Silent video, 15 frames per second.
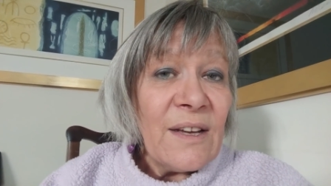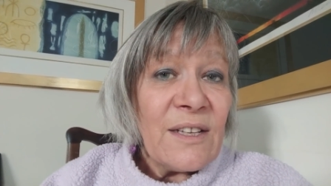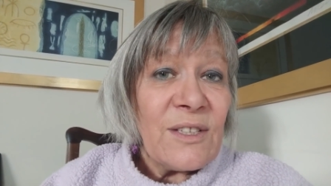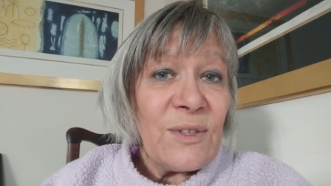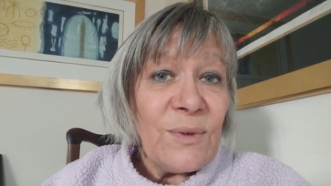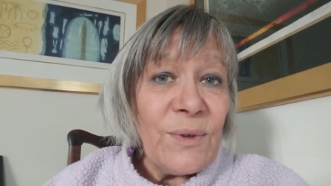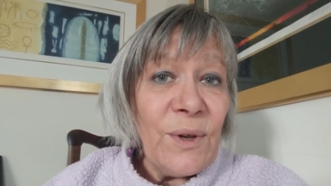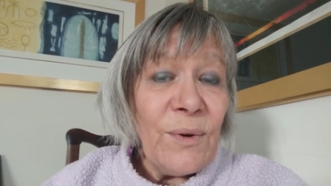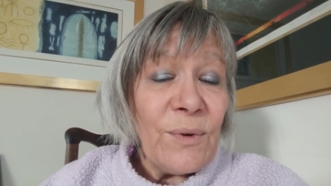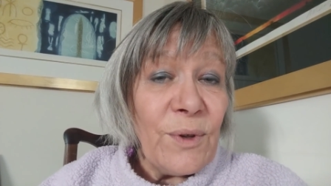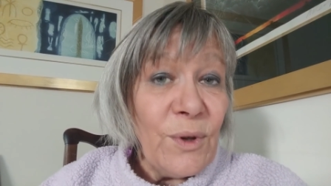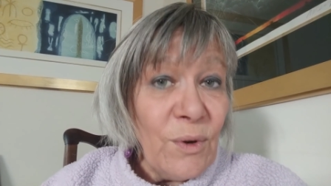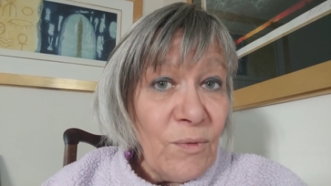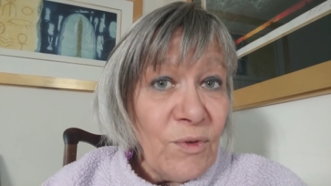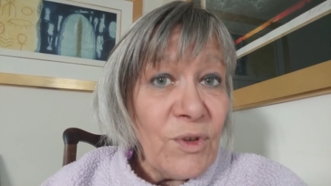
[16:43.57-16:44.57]
So,
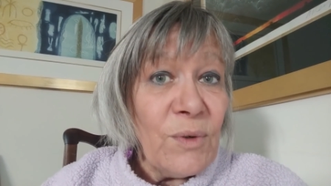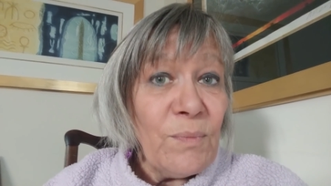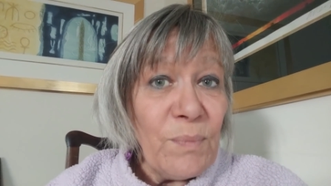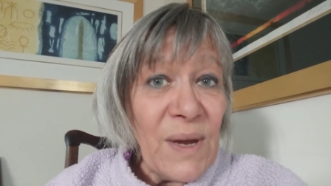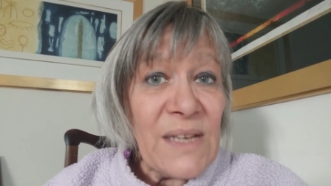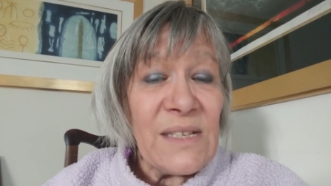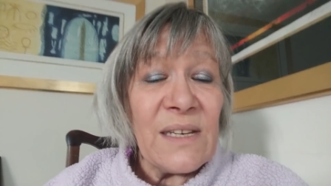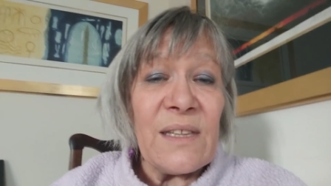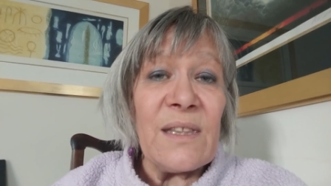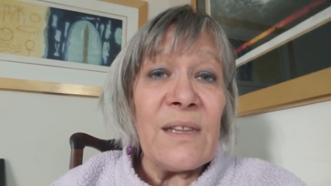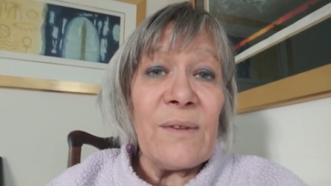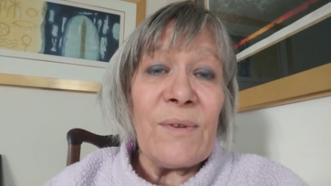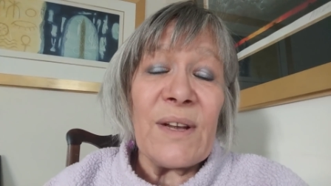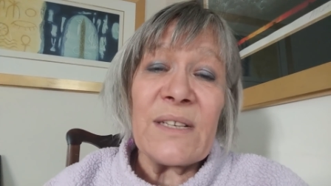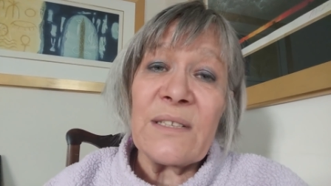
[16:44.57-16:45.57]
you've done better
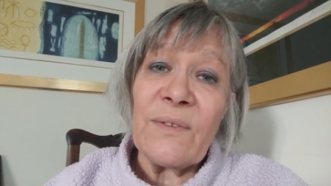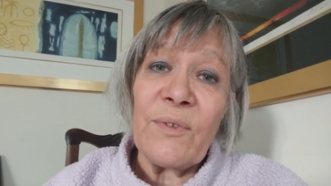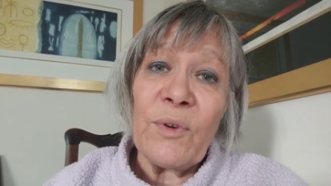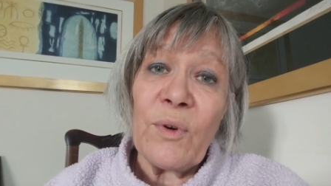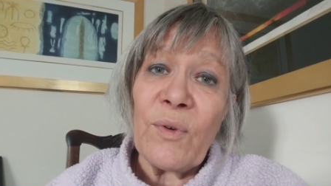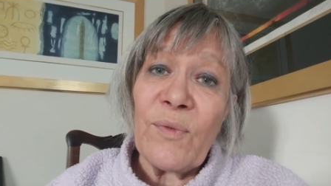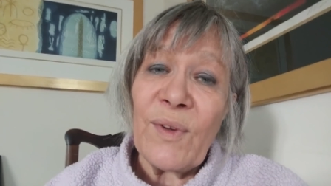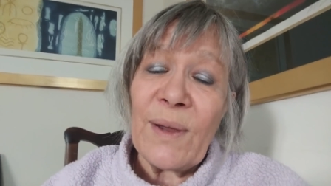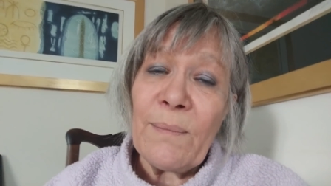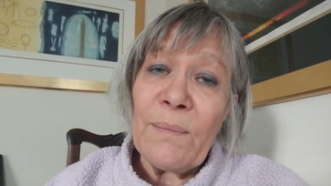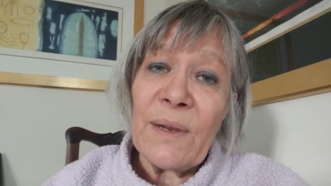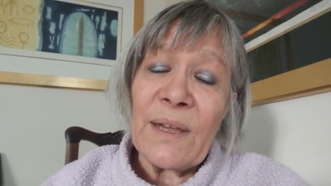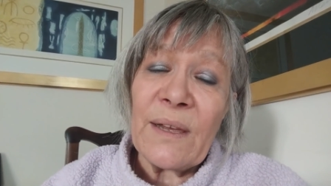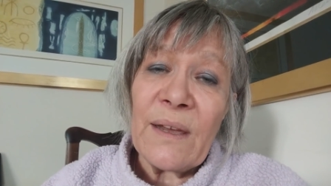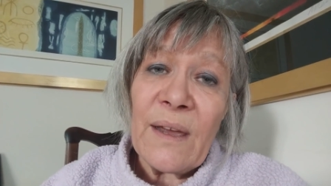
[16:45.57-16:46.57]
than the rest of your
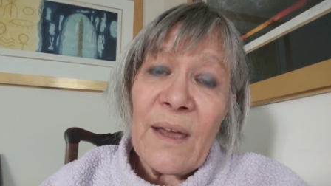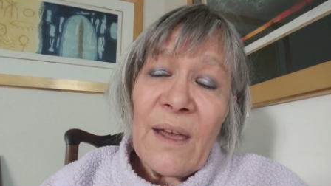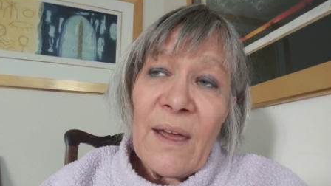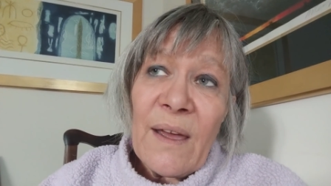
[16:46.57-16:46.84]
family."